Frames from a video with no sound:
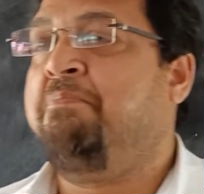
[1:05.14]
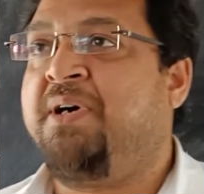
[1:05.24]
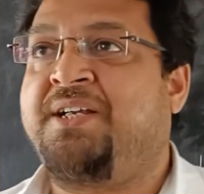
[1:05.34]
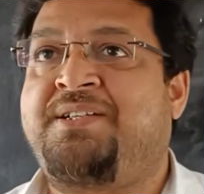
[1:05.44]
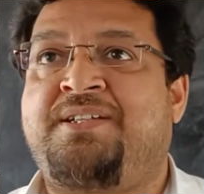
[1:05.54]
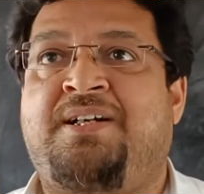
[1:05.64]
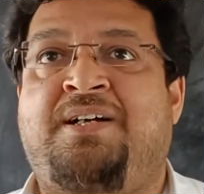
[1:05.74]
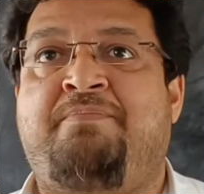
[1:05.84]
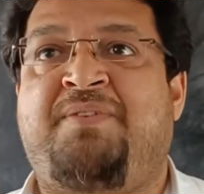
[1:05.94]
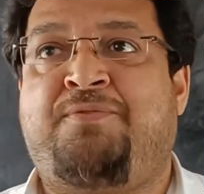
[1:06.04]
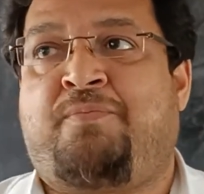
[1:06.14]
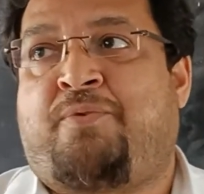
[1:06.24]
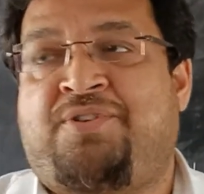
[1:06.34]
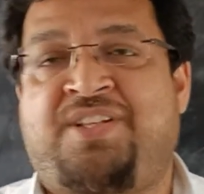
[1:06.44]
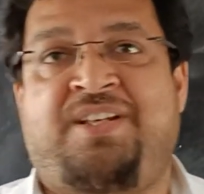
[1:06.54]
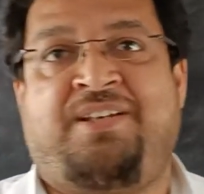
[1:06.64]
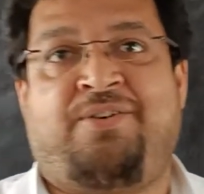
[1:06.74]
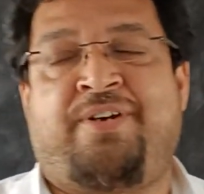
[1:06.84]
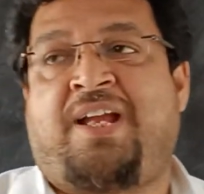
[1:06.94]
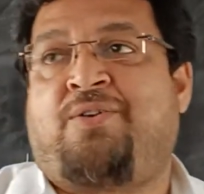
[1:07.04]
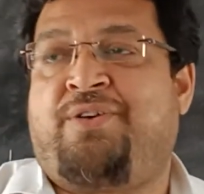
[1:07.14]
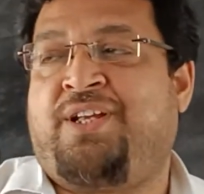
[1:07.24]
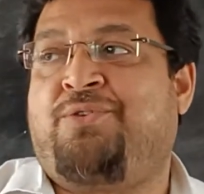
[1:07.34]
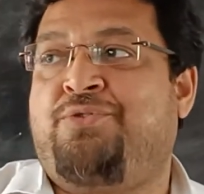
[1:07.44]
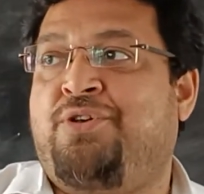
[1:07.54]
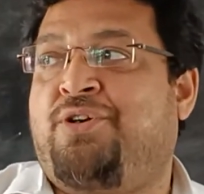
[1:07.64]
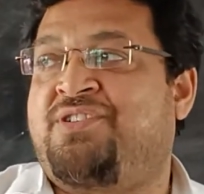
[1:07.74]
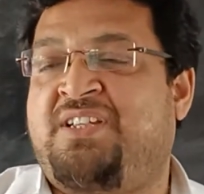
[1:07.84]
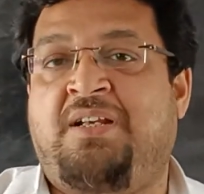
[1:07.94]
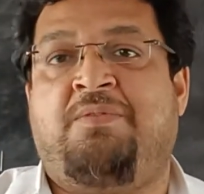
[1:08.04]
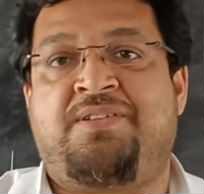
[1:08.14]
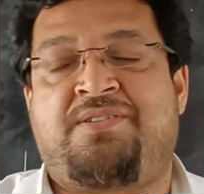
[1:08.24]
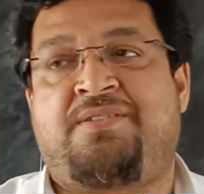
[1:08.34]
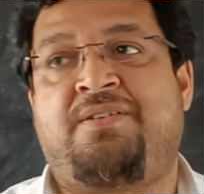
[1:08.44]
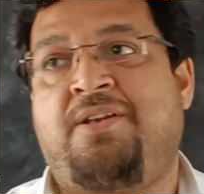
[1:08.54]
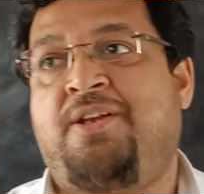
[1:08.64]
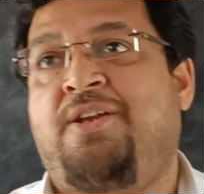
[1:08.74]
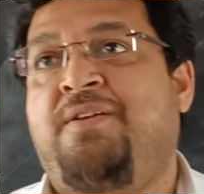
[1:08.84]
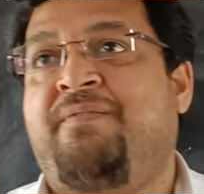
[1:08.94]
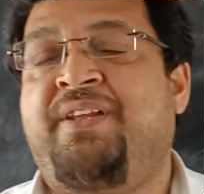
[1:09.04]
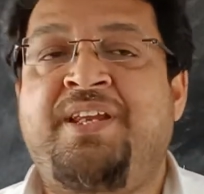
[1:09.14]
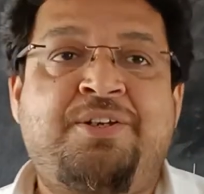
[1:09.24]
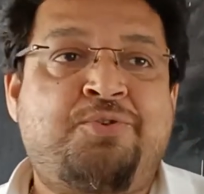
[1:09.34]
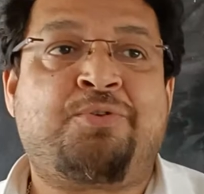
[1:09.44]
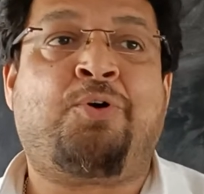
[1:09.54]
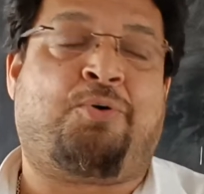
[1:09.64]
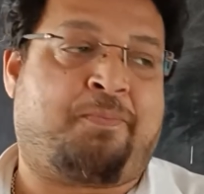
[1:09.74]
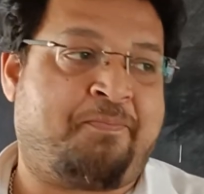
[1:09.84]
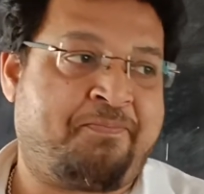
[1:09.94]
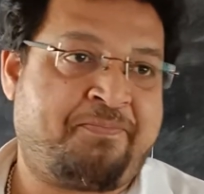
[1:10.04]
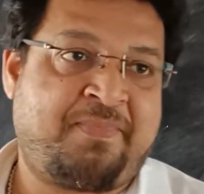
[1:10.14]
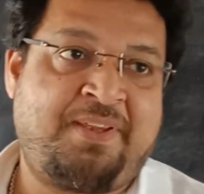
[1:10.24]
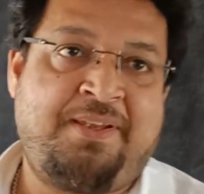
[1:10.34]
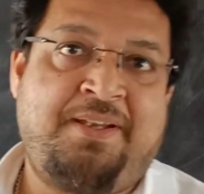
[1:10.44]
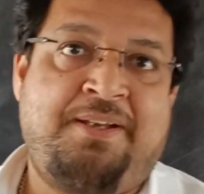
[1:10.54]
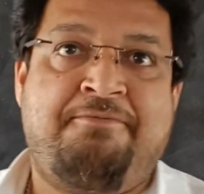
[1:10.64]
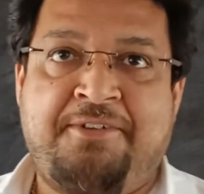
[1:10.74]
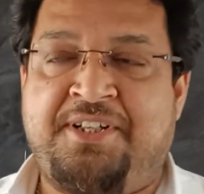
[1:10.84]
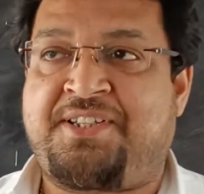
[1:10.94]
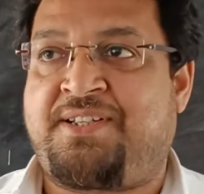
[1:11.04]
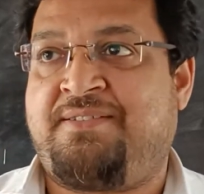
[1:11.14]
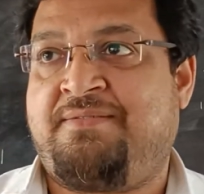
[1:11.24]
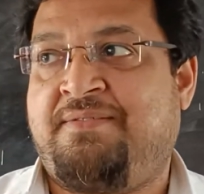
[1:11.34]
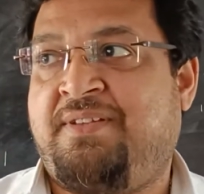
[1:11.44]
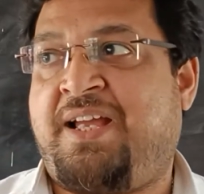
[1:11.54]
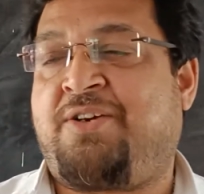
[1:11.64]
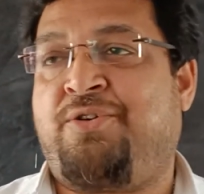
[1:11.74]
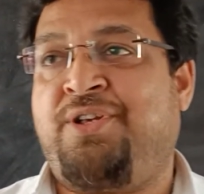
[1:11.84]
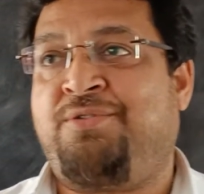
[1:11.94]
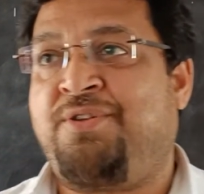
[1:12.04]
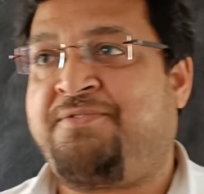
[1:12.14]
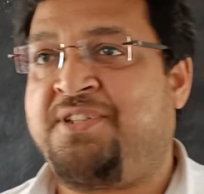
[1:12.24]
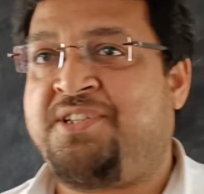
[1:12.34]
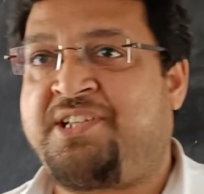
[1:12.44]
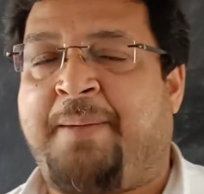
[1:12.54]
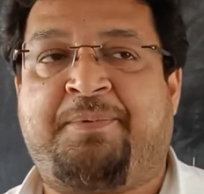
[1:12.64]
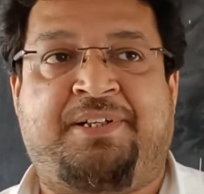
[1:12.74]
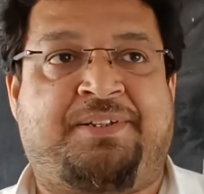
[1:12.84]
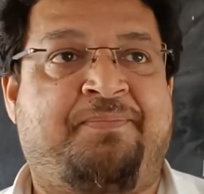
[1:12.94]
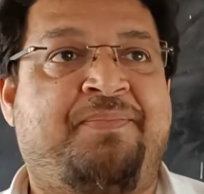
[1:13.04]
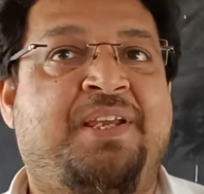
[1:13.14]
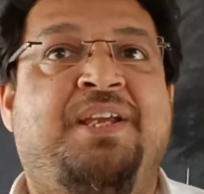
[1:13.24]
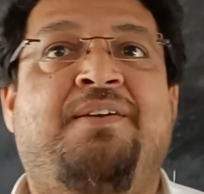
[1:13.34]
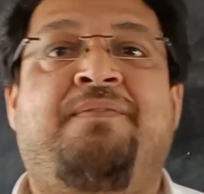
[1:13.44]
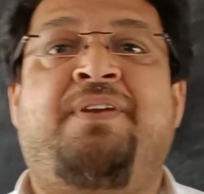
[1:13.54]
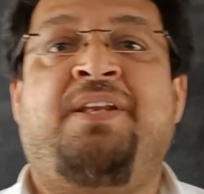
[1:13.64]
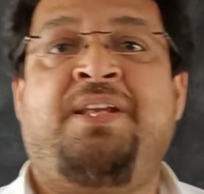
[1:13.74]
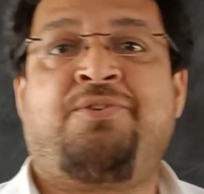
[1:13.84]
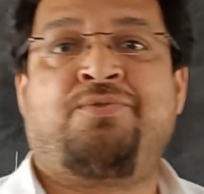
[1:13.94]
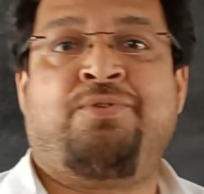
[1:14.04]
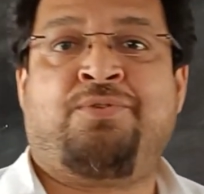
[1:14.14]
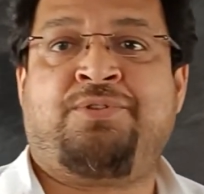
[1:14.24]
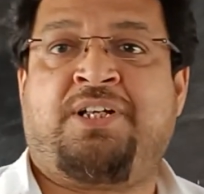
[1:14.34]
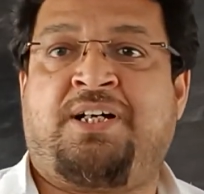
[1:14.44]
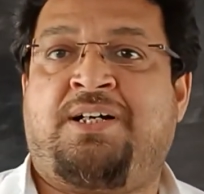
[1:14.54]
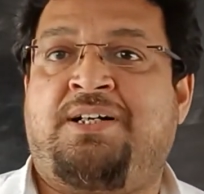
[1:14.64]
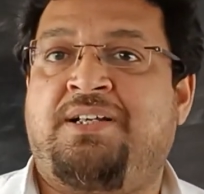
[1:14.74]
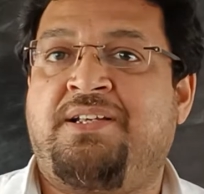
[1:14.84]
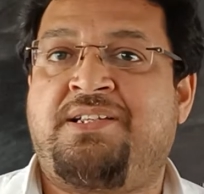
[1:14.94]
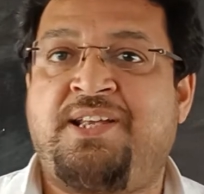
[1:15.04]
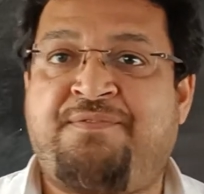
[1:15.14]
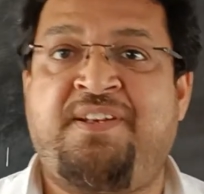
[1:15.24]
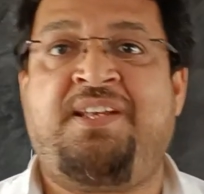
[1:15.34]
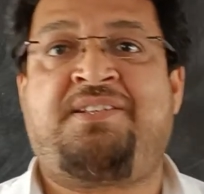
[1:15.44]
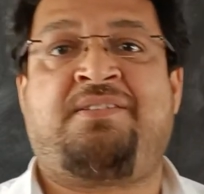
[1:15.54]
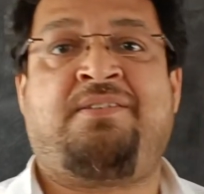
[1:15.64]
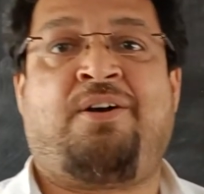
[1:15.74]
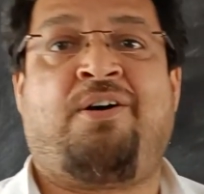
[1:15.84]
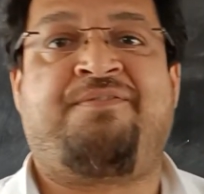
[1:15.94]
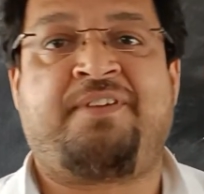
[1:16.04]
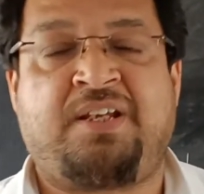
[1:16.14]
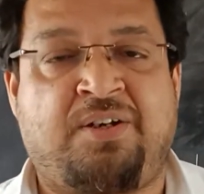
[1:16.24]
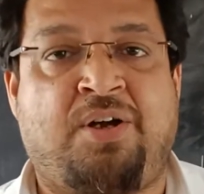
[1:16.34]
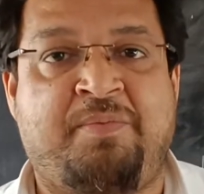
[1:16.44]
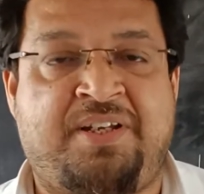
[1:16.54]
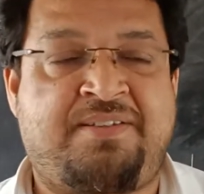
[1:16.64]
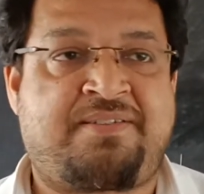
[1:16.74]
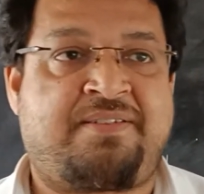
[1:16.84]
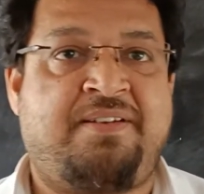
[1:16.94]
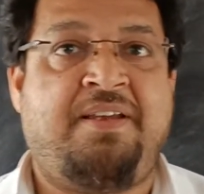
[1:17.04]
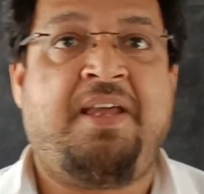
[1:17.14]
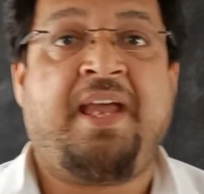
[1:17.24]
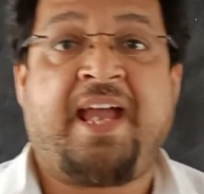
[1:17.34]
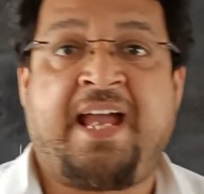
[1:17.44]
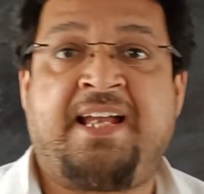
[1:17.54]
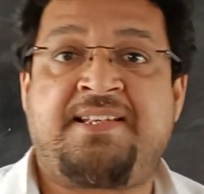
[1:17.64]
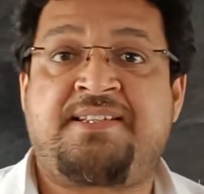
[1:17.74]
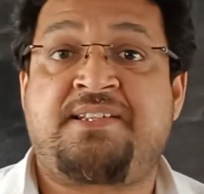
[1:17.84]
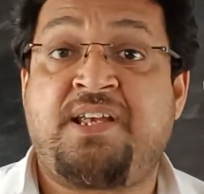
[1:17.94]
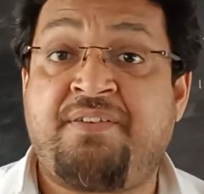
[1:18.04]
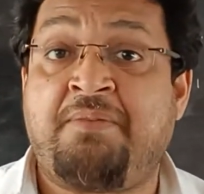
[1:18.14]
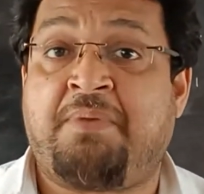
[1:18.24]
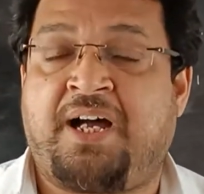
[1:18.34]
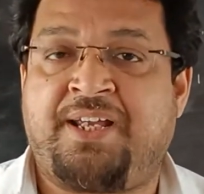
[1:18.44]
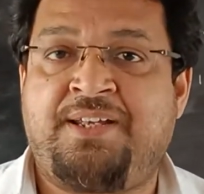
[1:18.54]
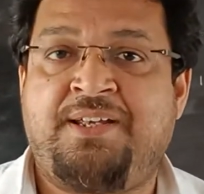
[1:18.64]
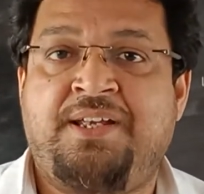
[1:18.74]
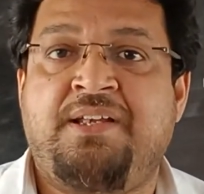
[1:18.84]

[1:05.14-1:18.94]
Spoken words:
But before proceeding or according to your syllabus, we need to know first, according to the first chapter, we need to know the definition of economics as given by